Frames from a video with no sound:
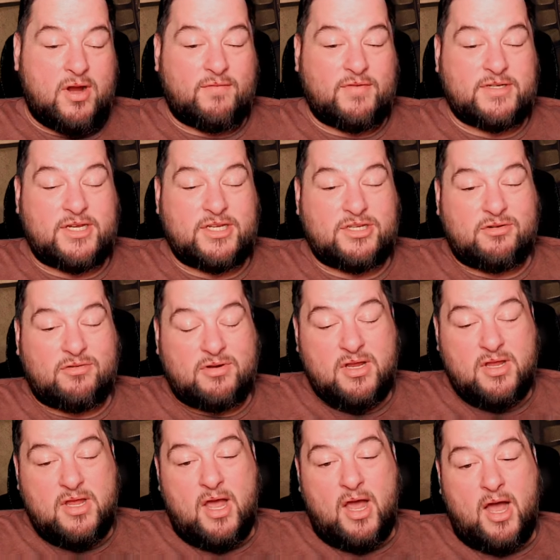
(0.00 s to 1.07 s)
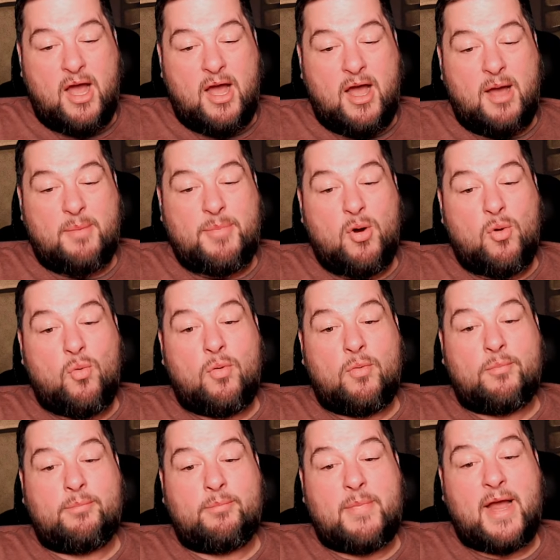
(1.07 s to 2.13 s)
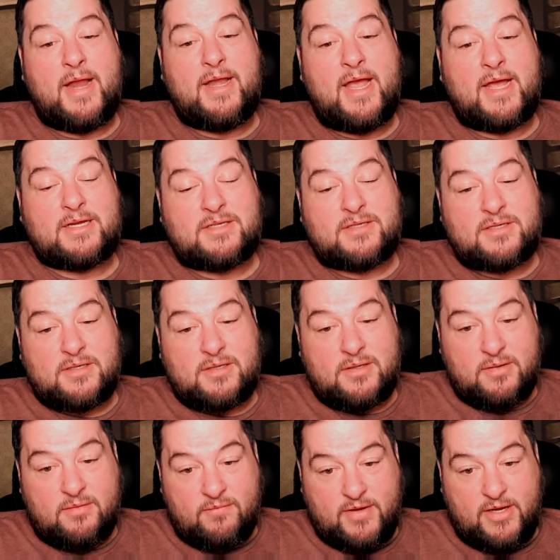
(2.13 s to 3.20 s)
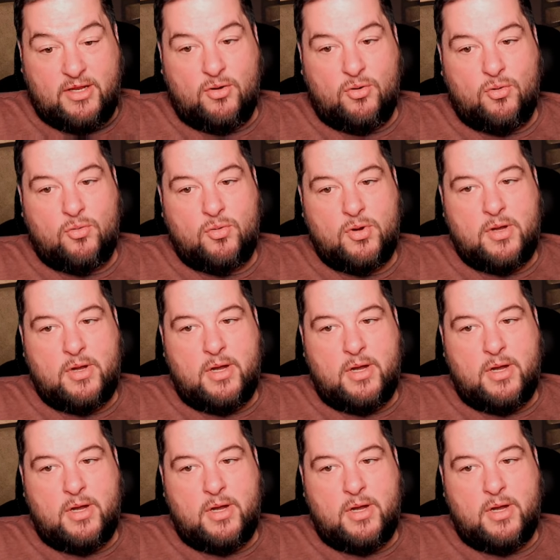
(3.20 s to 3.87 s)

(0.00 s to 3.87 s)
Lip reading: conversation about my next video